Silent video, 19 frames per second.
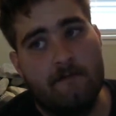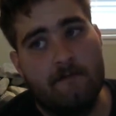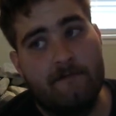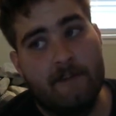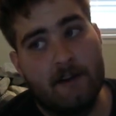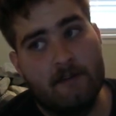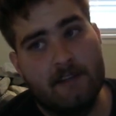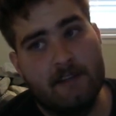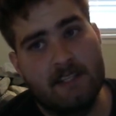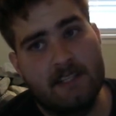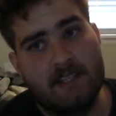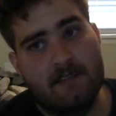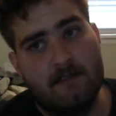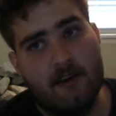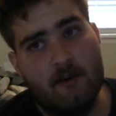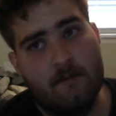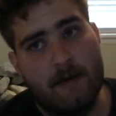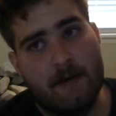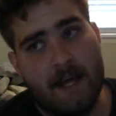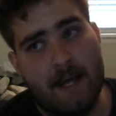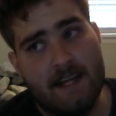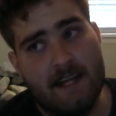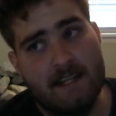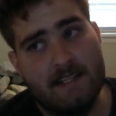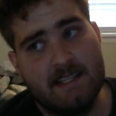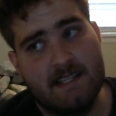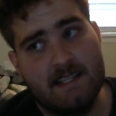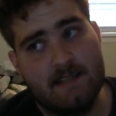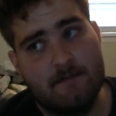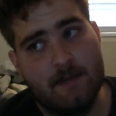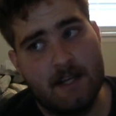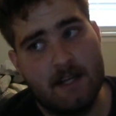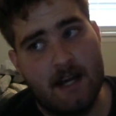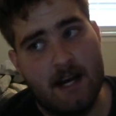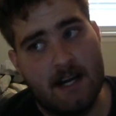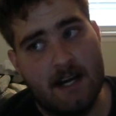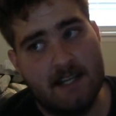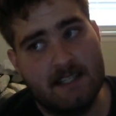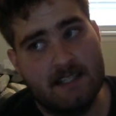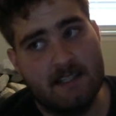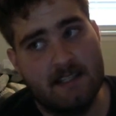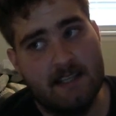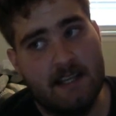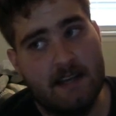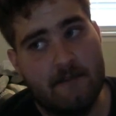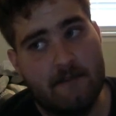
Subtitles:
Fairly slow-paced, but honestly,